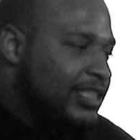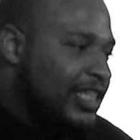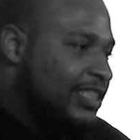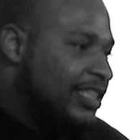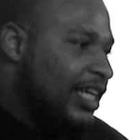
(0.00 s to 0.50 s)

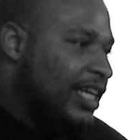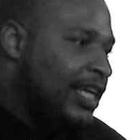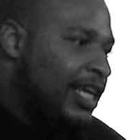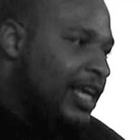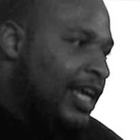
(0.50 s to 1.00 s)
Just the
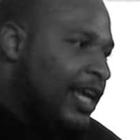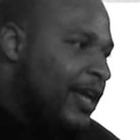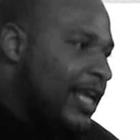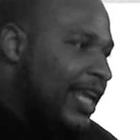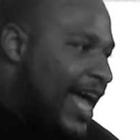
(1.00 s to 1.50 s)

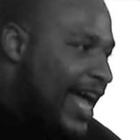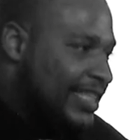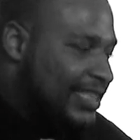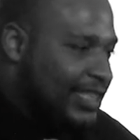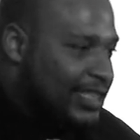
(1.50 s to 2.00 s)

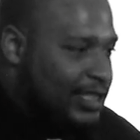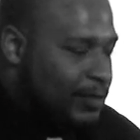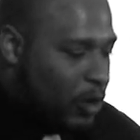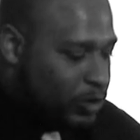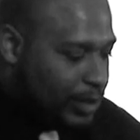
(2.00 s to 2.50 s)
last and
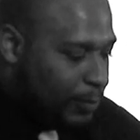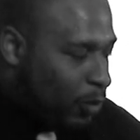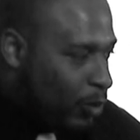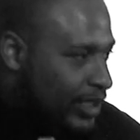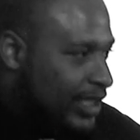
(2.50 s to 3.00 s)
most
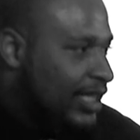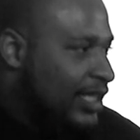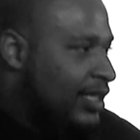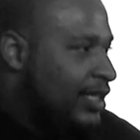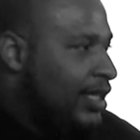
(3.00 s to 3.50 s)
importantly,
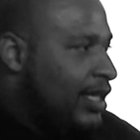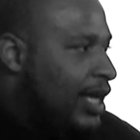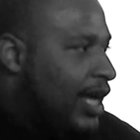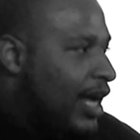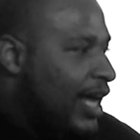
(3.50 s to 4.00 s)

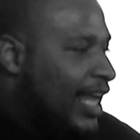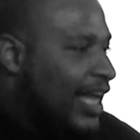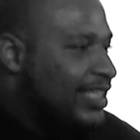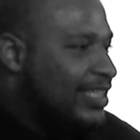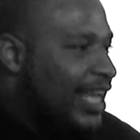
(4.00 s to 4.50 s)
I'd
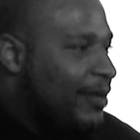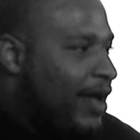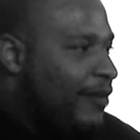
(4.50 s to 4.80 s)
like to thank my